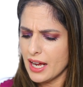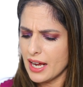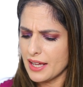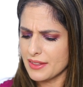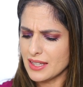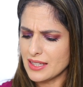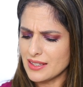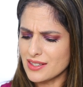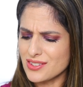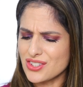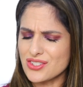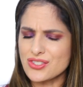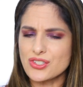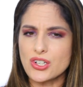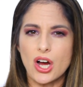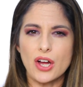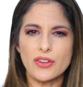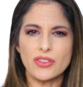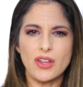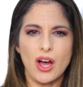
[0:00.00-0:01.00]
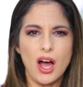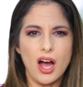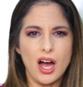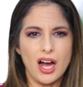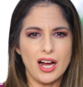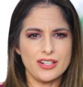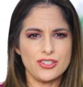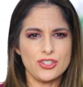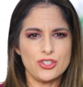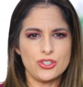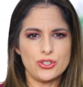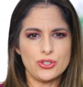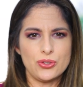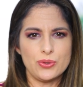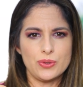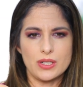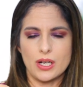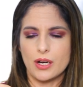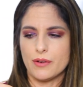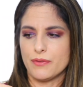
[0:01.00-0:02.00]
I think this is called the hot
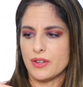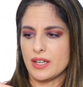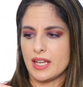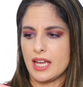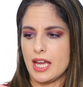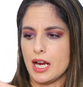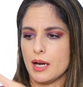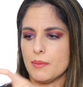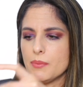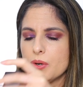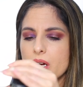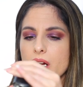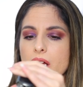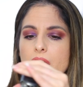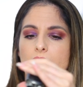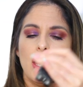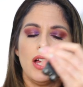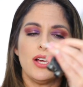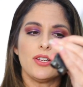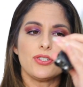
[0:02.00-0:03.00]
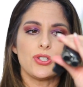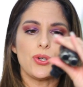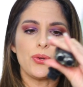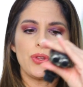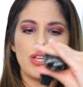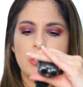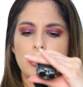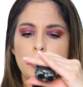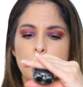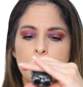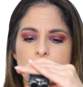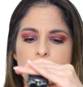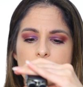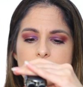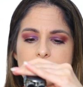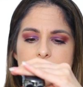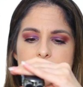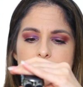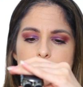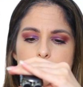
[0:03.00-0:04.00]
shoot of the camera. So then you would
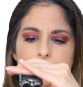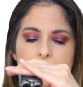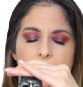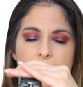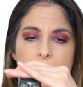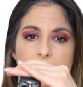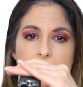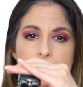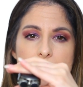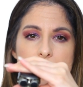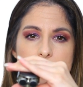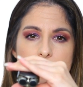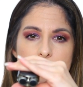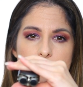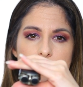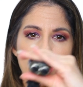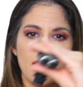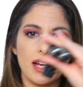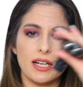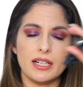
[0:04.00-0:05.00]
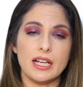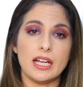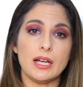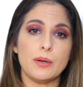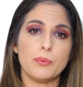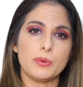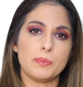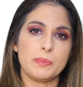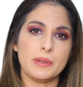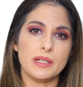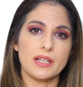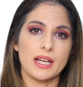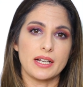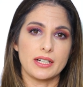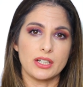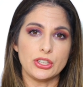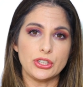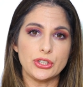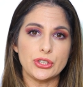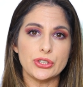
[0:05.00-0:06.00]
just slip it in here and it would be
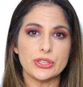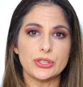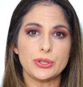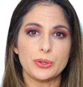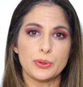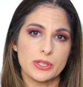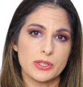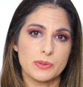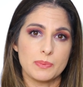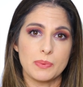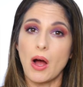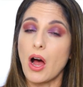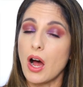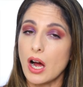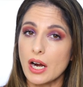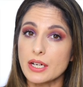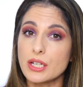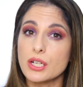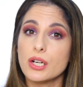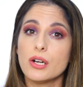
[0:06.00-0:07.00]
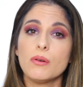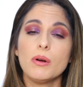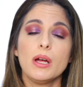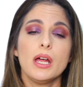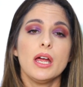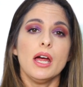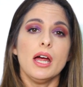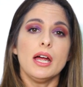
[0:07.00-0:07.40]
like a good crisp audio.